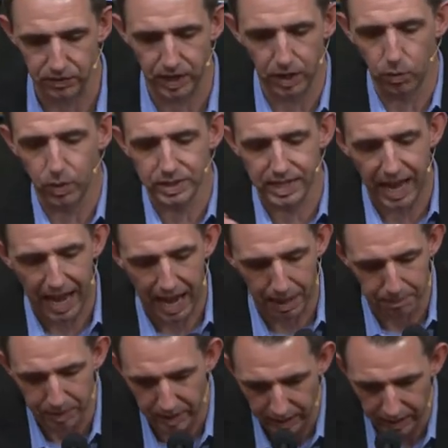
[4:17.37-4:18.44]
of kind of what's
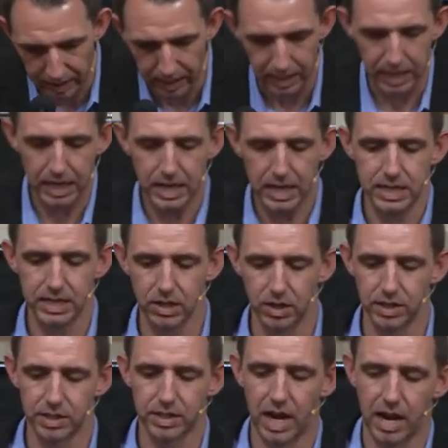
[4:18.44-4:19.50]
happening
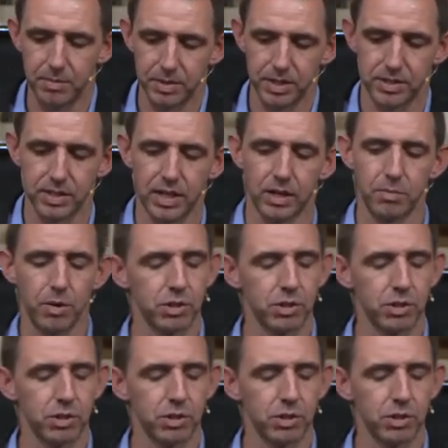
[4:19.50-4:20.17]
during the time of this letter.